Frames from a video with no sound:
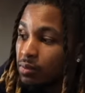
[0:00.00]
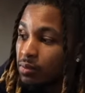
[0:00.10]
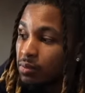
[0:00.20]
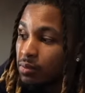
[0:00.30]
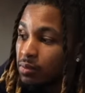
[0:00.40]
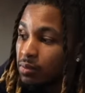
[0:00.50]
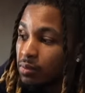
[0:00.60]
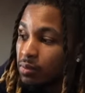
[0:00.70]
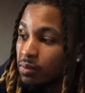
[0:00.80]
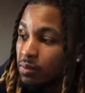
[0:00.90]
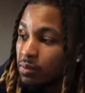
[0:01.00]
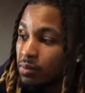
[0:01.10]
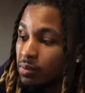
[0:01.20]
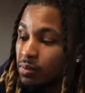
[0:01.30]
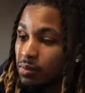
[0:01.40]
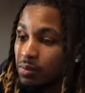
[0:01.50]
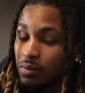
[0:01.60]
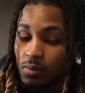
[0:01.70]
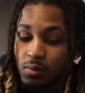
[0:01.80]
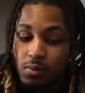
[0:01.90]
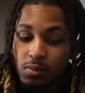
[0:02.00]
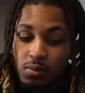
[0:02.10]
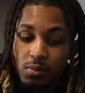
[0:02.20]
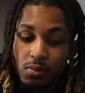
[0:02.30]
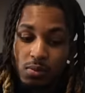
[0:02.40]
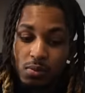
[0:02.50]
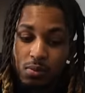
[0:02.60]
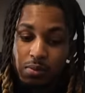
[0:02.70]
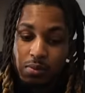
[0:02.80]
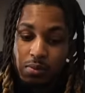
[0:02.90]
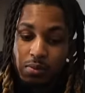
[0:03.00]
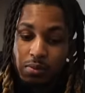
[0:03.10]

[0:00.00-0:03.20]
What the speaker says: (silent)